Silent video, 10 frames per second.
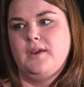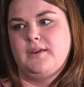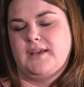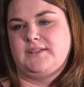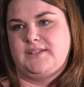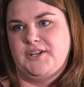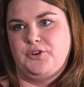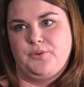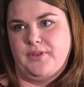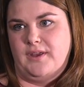
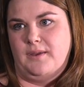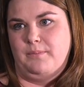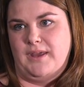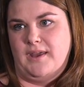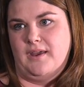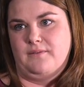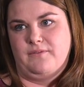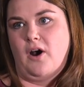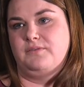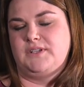continually be
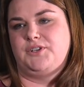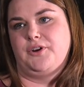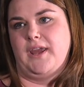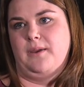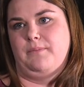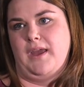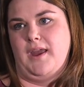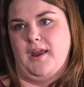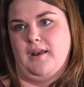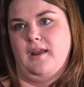involved in your
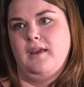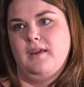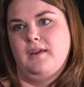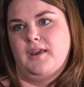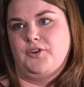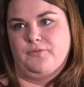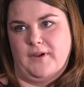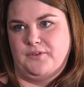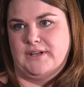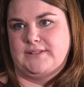campaign, in your
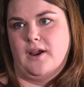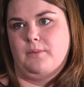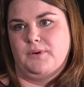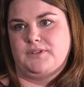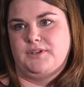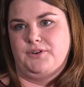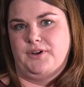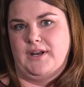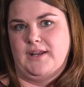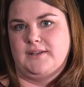fundraising
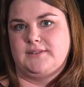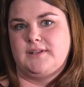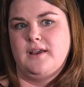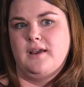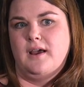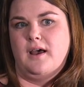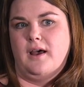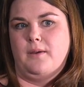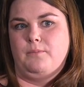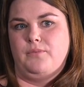opportunities?
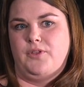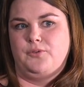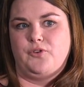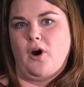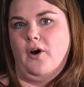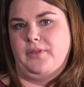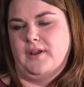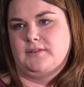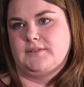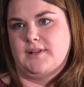Those are all
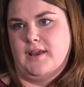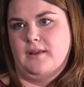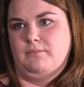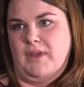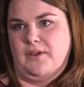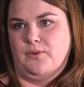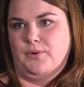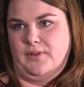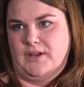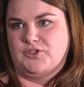things that make the
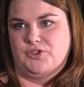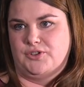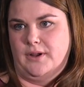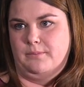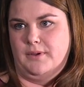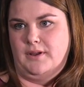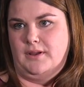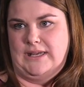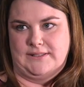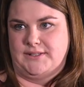relationship
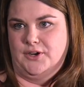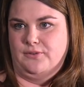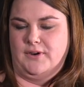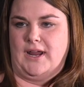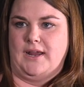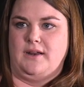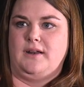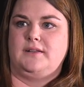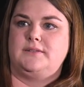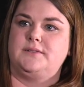easier for candidates.